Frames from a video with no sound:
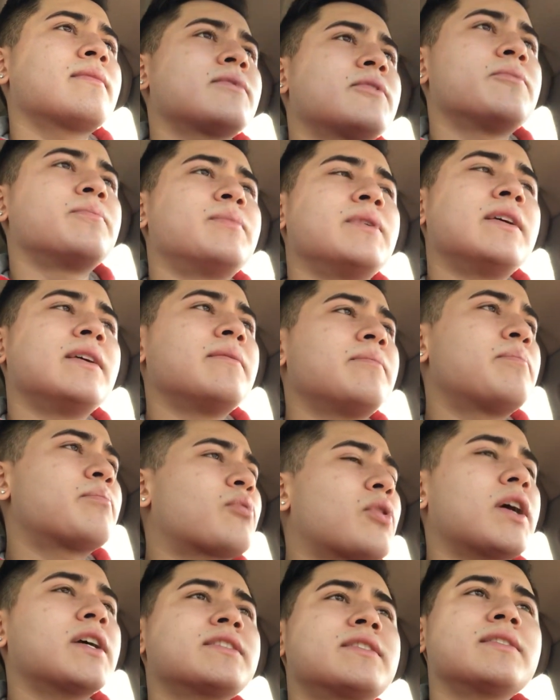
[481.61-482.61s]
Just be
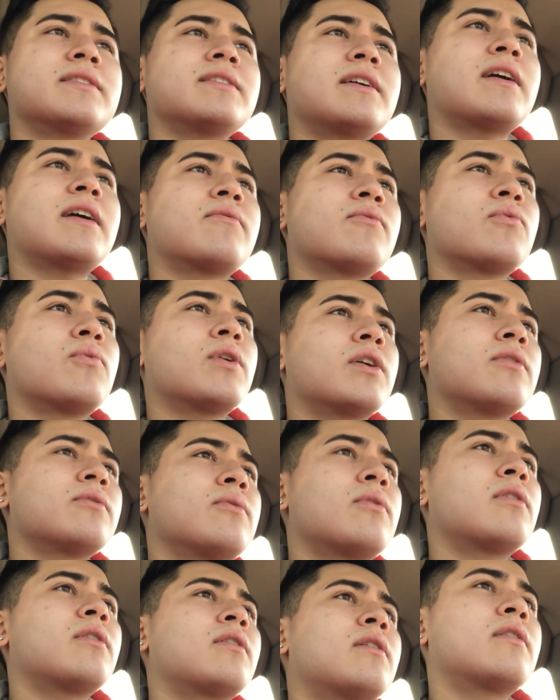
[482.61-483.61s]
present everywhere
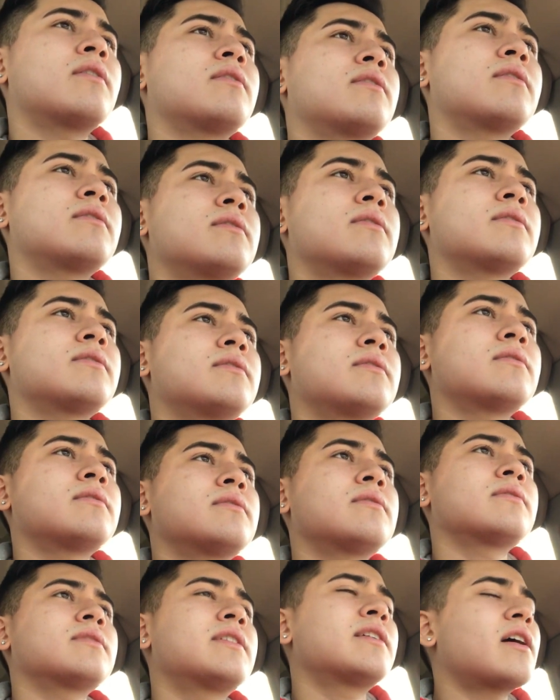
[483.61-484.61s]
you are.
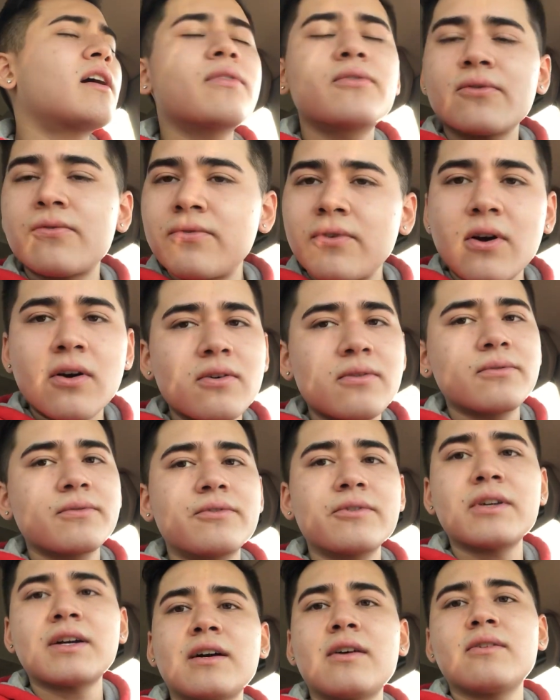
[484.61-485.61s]
Get off your phone
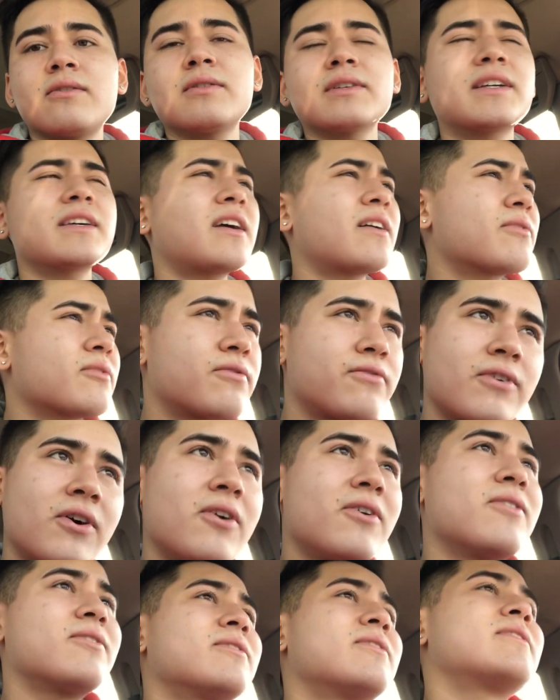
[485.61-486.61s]
if you're out. Get off your
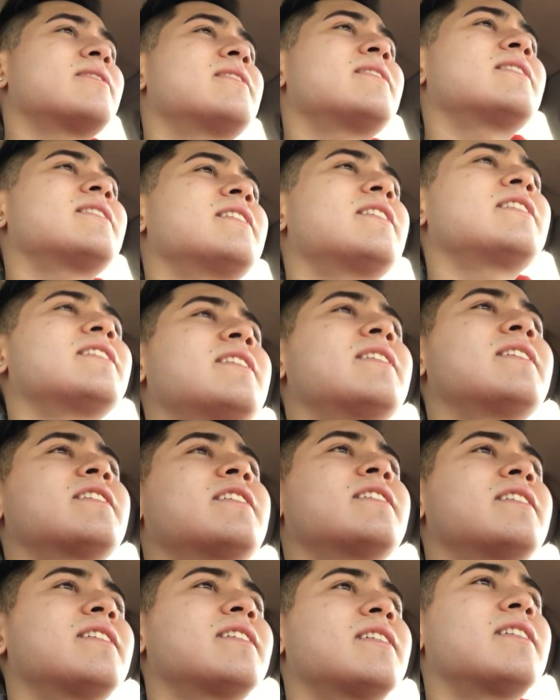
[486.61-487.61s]
phone.
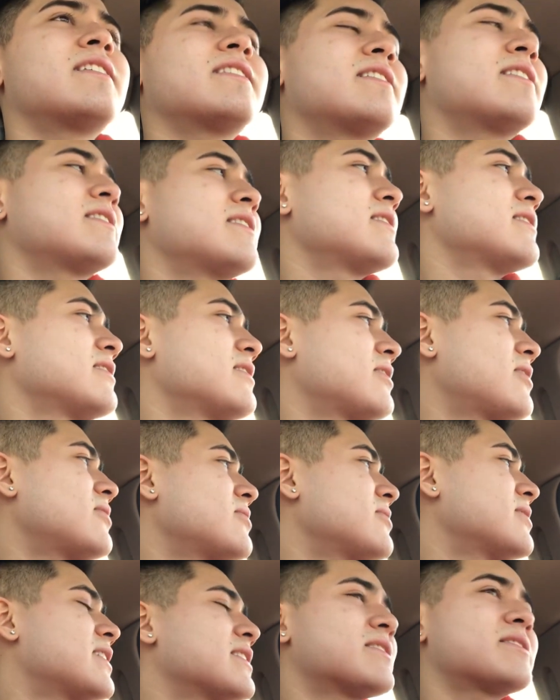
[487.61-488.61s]
You
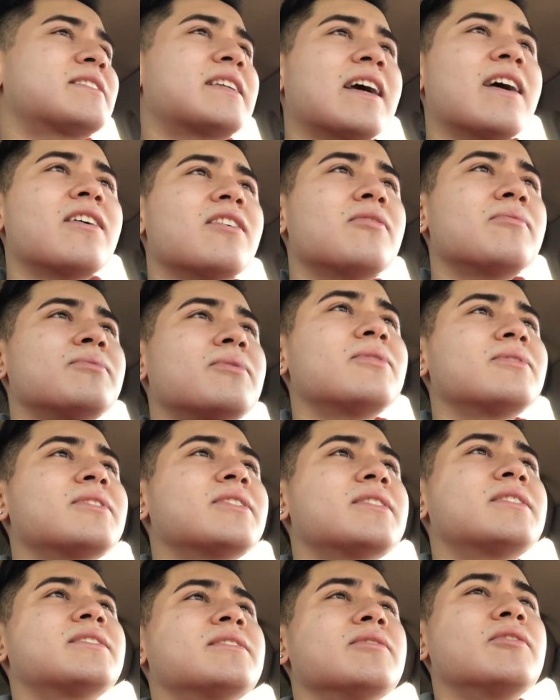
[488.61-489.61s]
know, that's terrible.
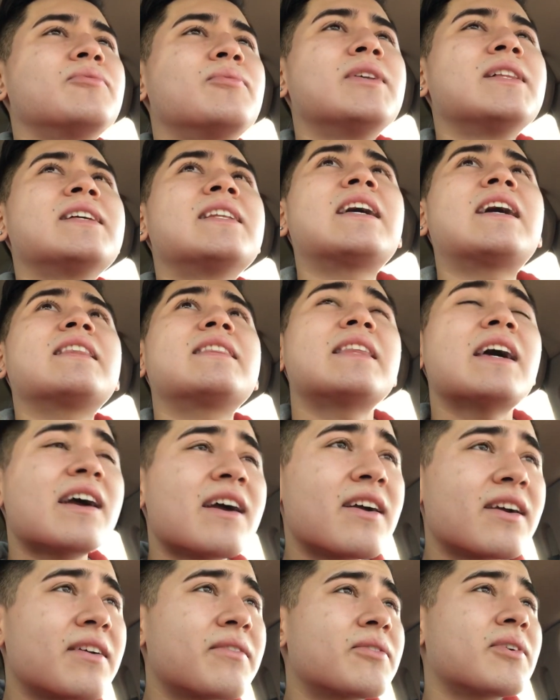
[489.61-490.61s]
You're really not
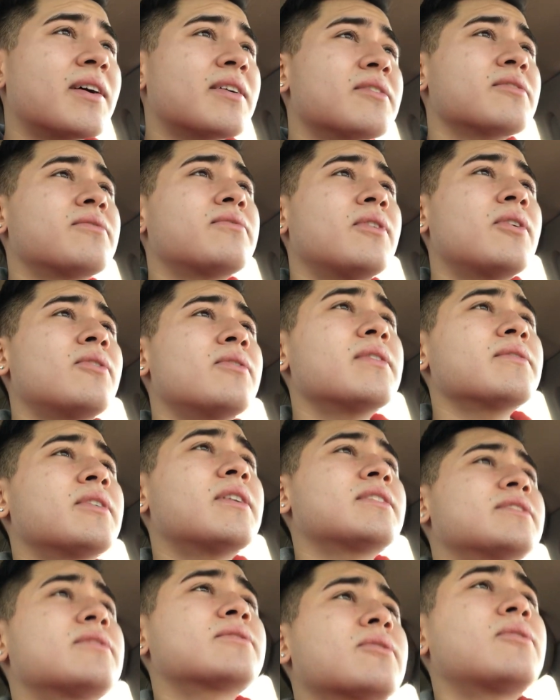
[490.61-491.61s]
there if you're on your phone. If
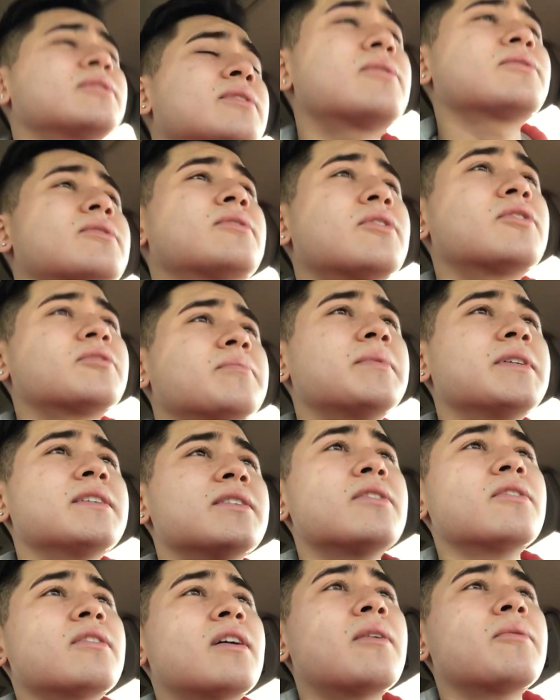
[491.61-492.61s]
you're on scrolling through social
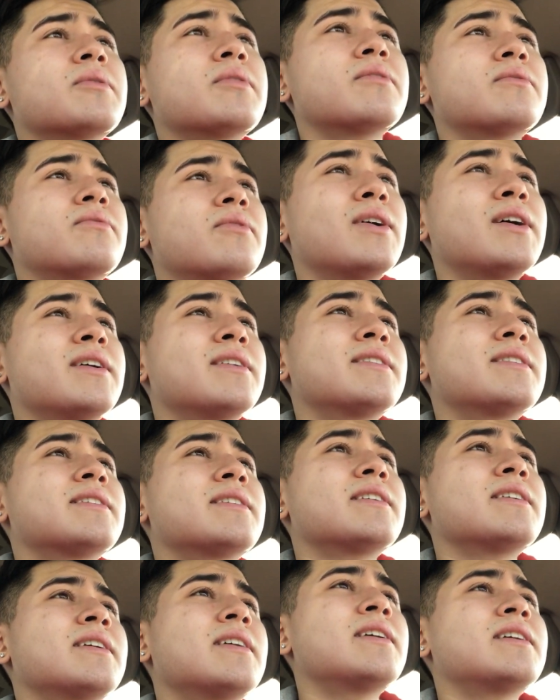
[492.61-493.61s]
media and you're out with your friends.